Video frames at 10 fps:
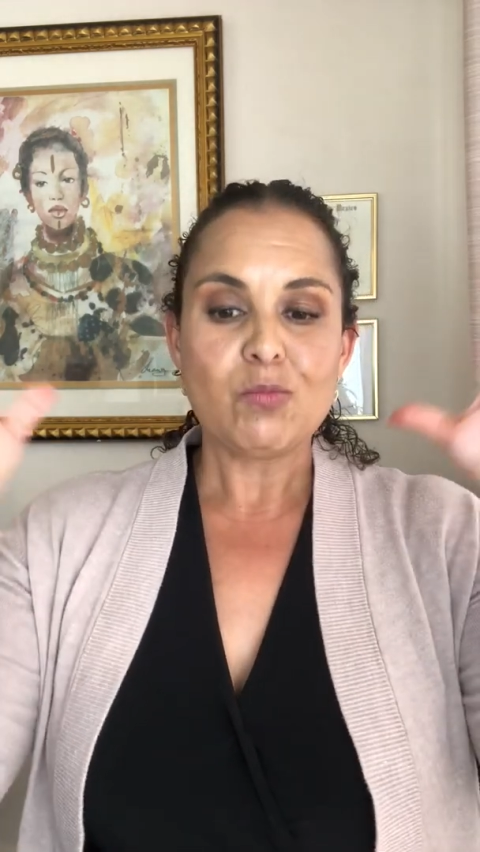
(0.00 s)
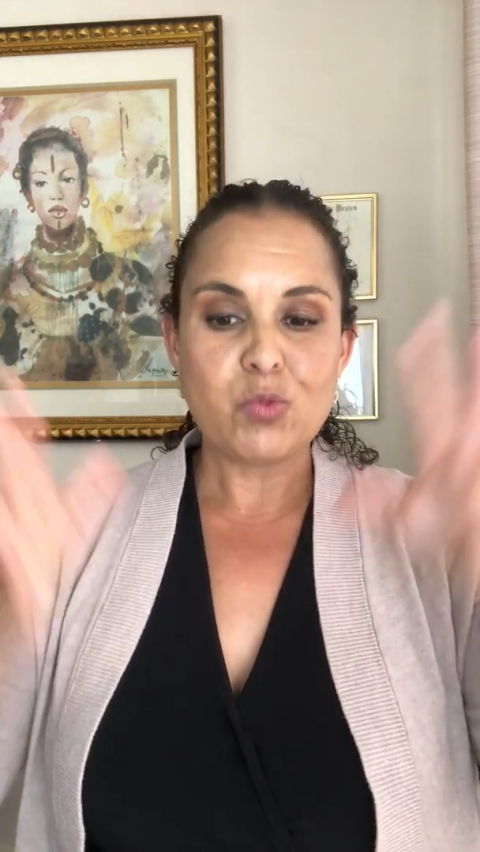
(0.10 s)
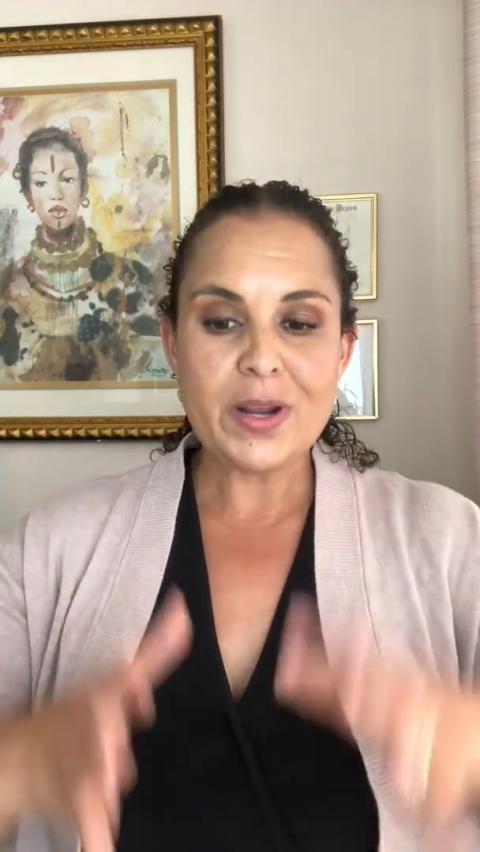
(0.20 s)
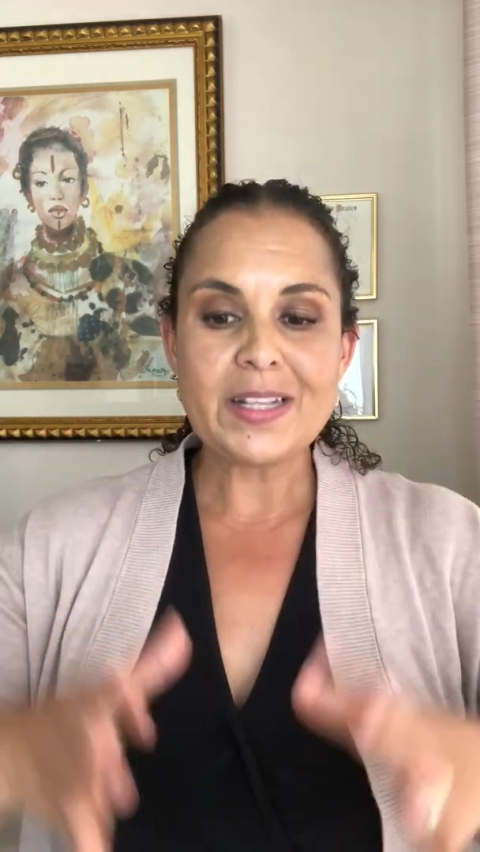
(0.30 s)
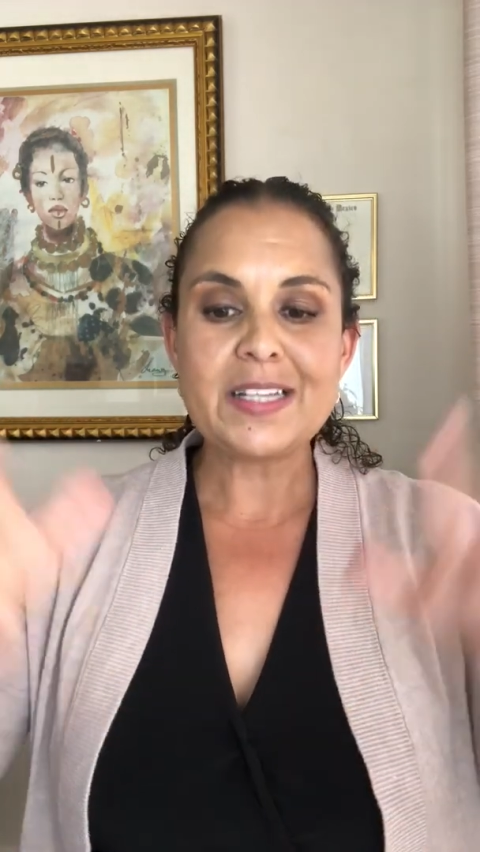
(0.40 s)

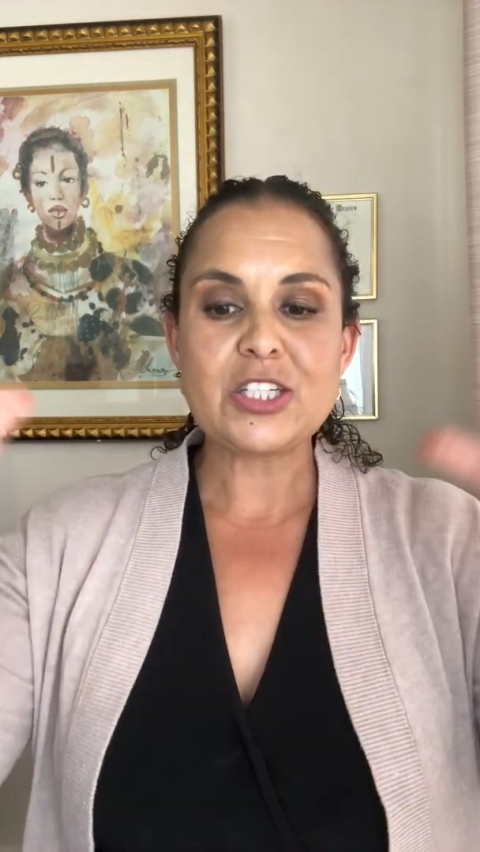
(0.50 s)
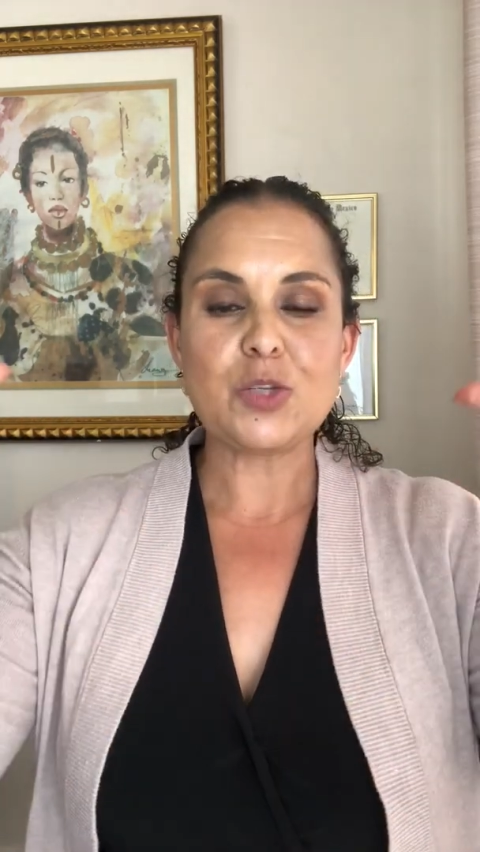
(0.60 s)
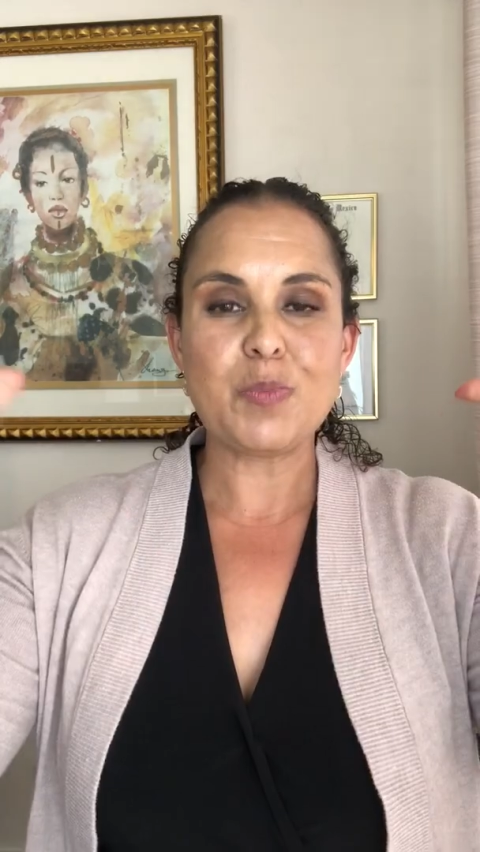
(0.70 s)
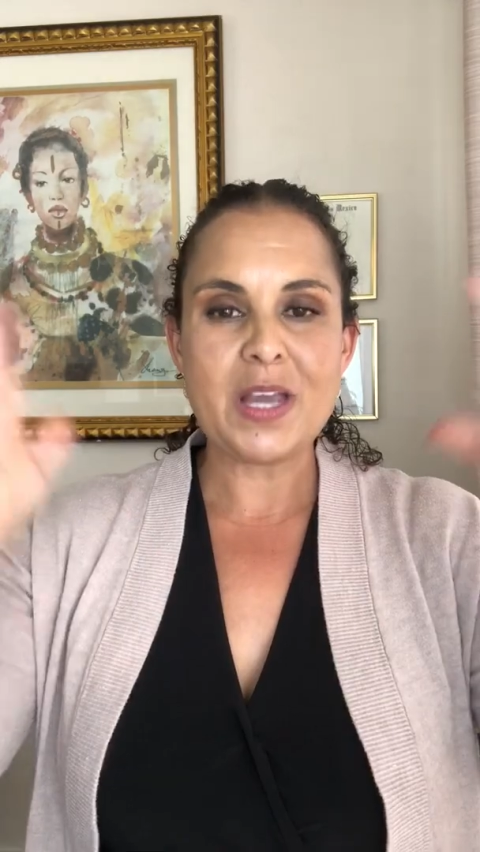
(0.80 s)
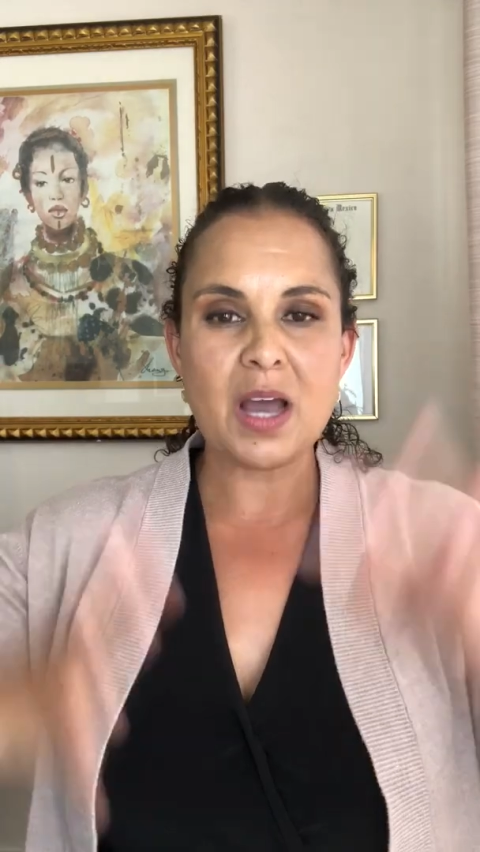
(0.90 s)
Really
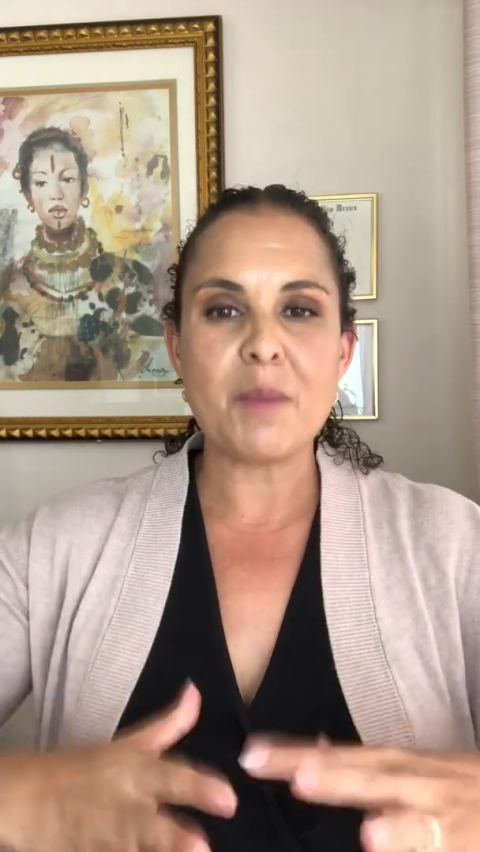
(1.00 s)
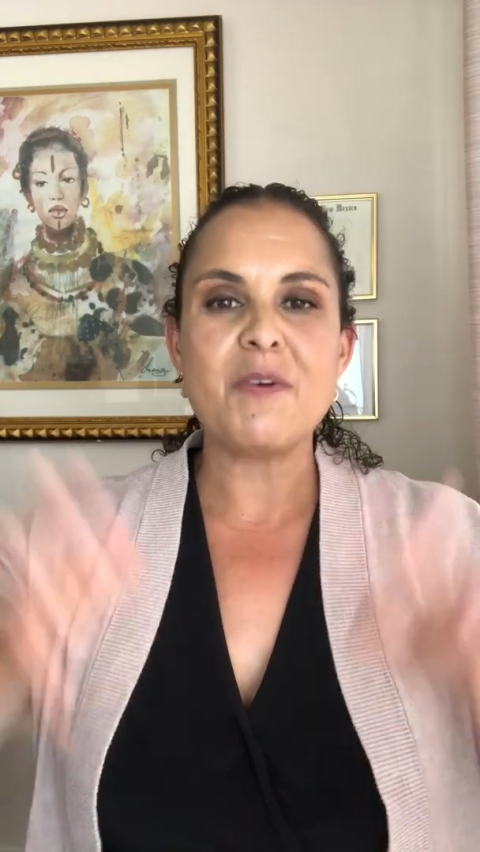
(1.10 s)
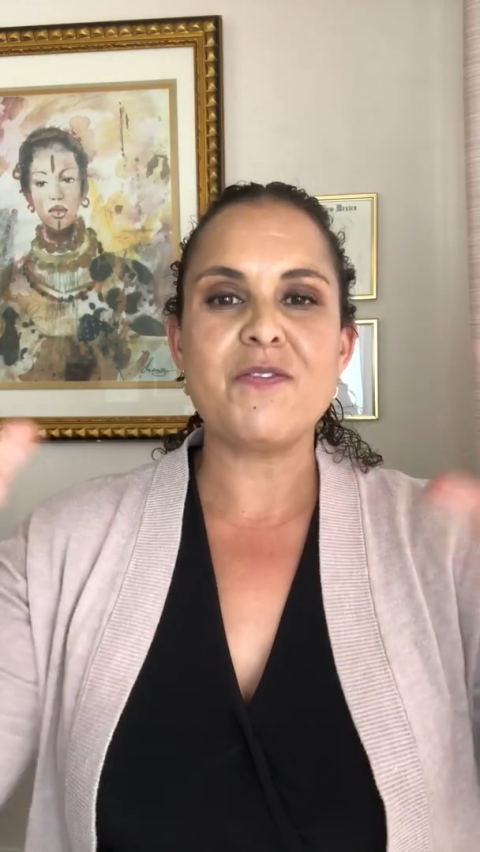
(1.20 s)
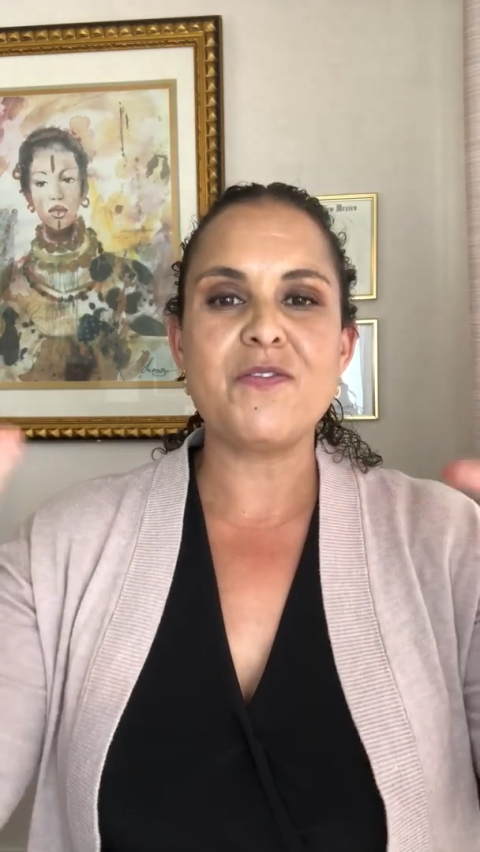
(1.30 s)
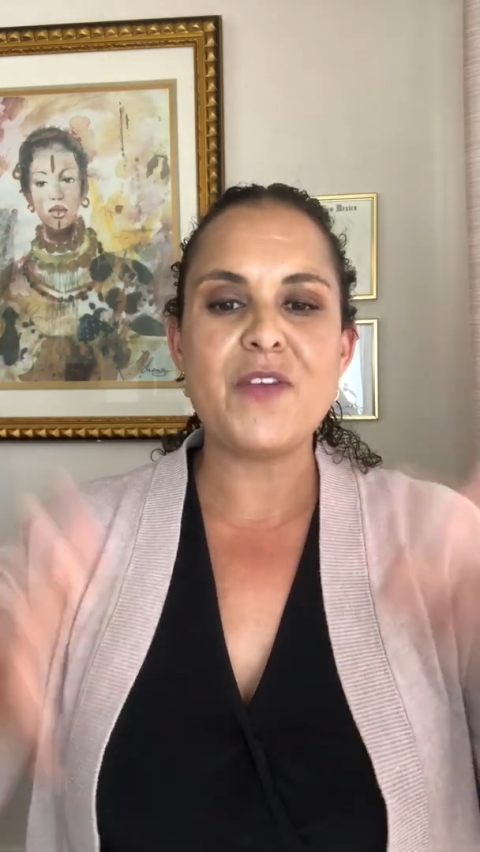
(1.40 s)
just
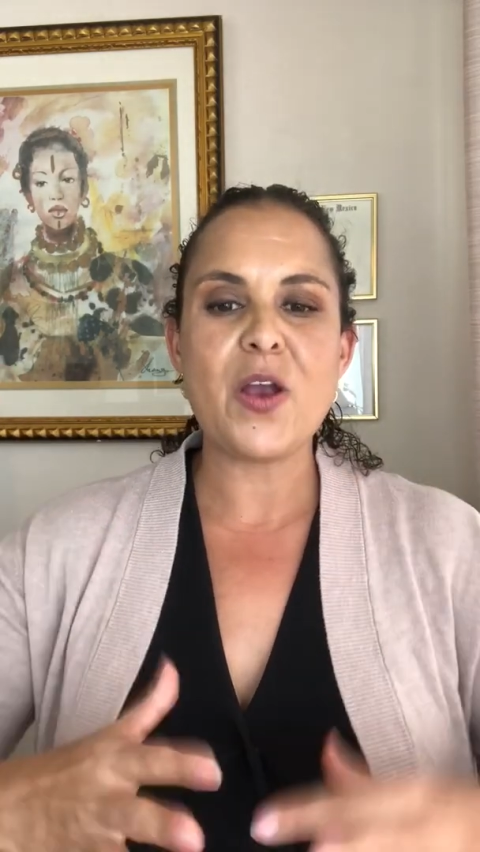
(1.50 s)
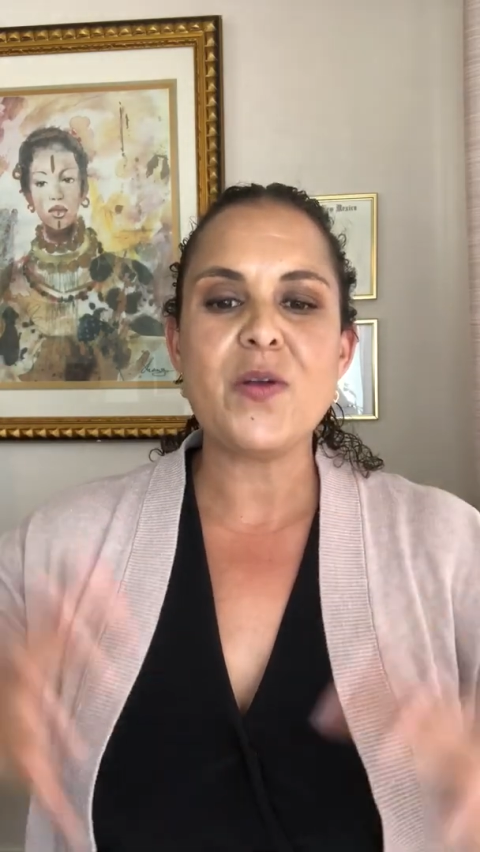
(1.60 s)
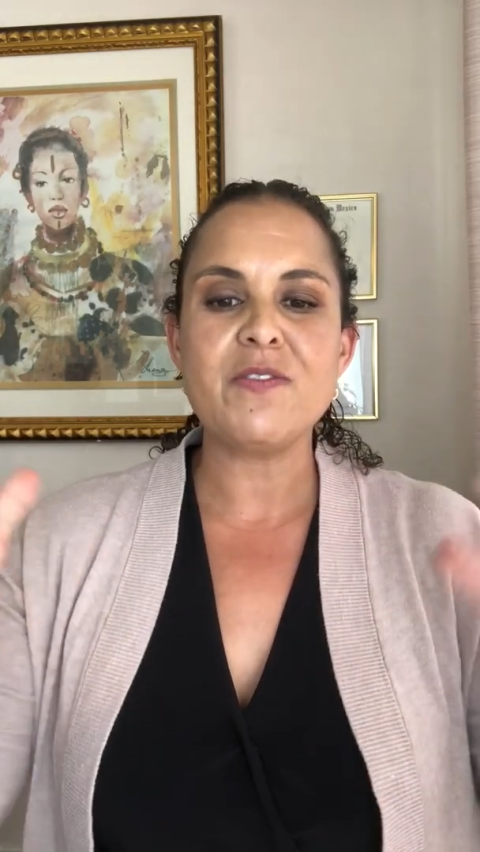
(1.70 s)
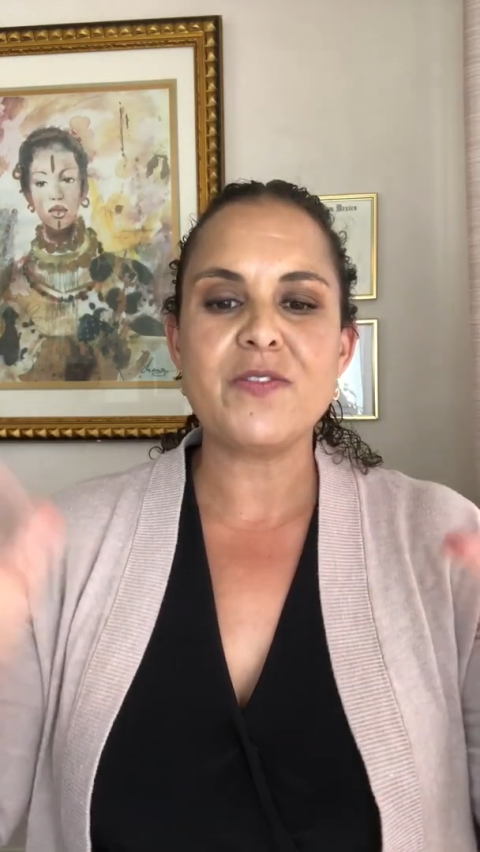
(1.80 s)
become very,